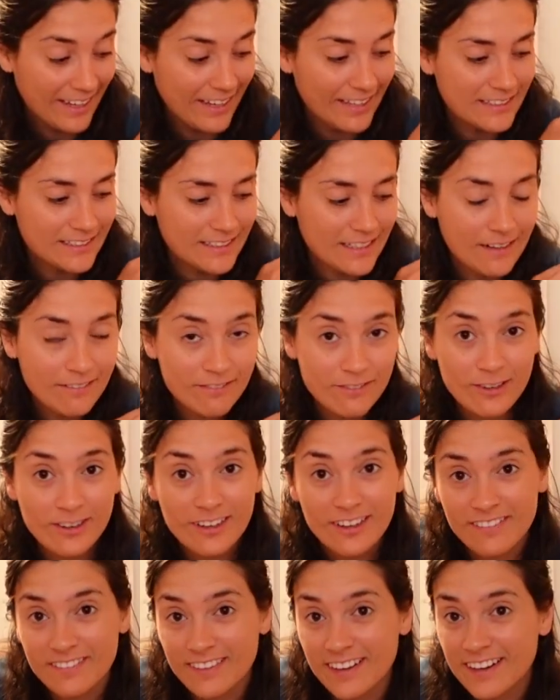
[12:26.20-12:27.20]
it's
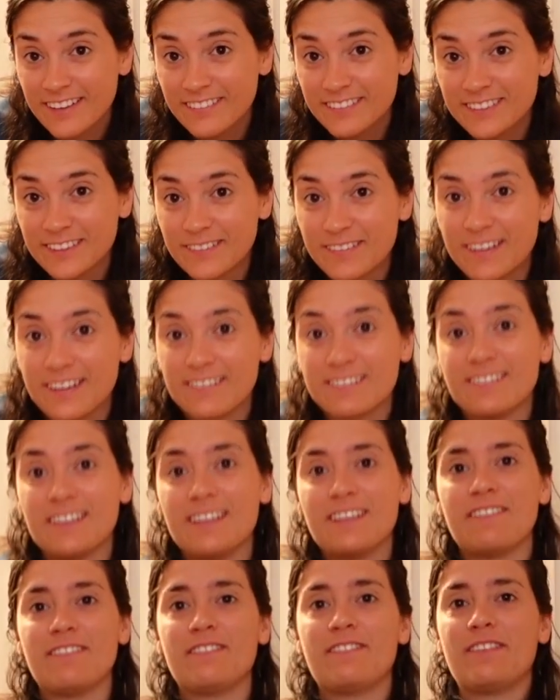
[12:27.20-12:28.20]
10:45, so we have to
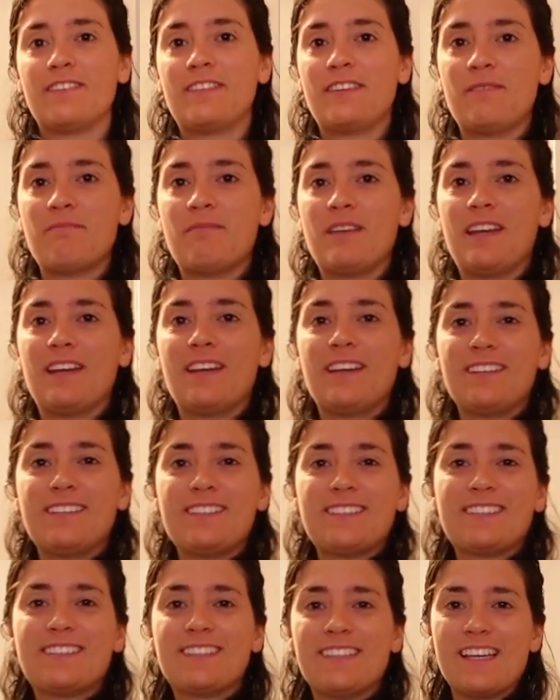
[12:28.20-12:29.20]
leave in 15
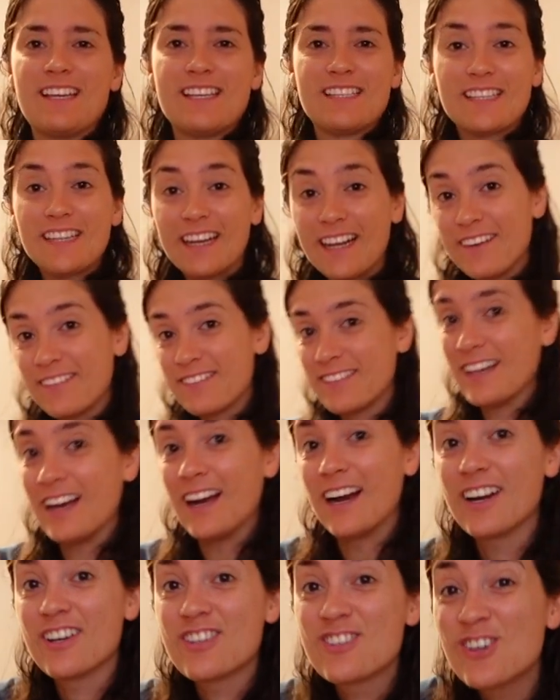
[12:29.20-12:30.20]
minutes. Sleeves
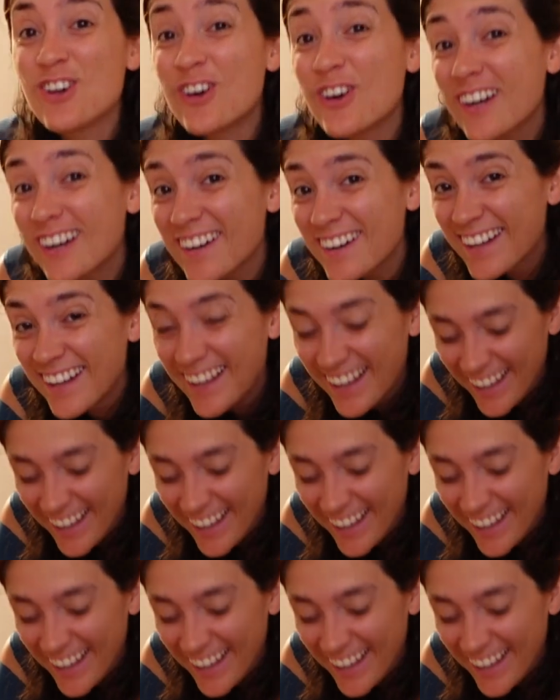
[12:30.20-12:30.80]
are short,